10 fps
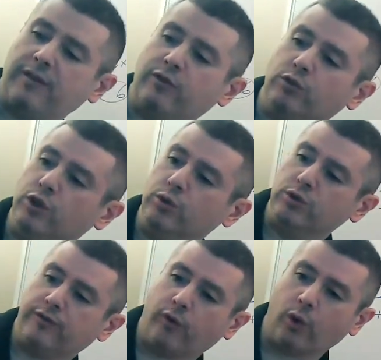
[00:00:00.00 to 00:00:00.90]
If you
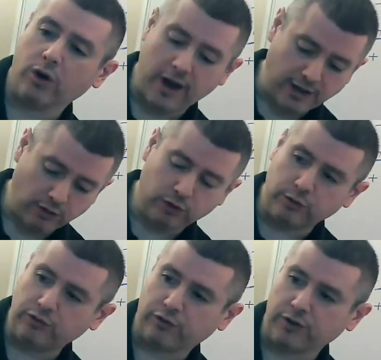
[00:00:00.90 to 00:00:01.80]
lose 4 and you
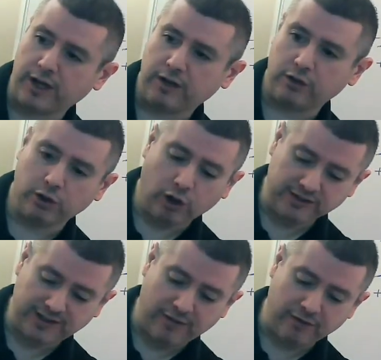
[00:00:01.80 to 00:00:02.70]
lose 3, you
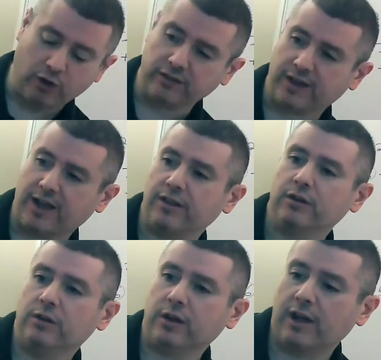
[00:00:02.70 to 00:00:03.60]
lost 7
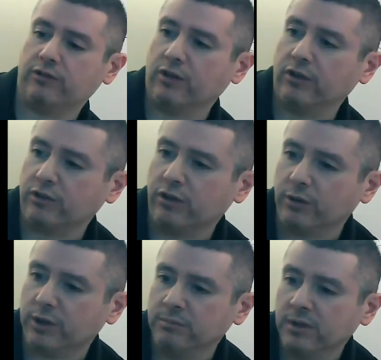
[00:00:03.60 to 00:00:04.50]
altogether. Okay, so those are
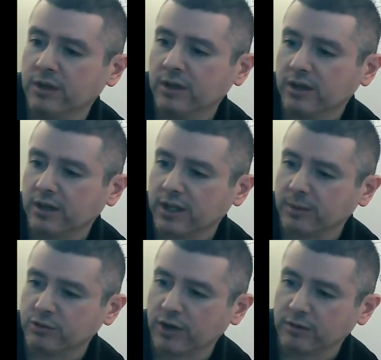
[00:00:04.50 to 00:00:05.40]
2 of them.
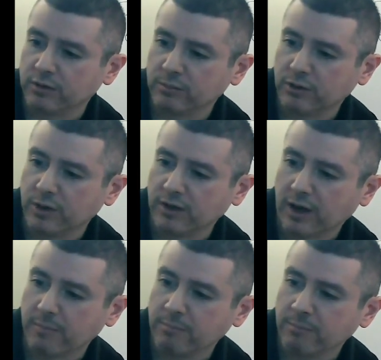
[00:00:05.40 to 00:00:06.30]
You keep trying to do them 2 at
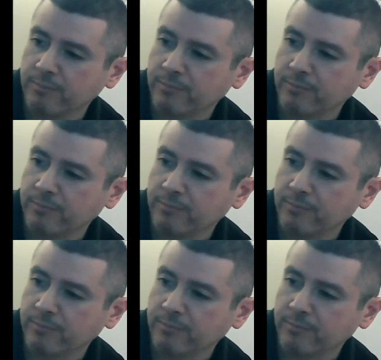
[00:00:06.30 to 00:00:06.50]
a time.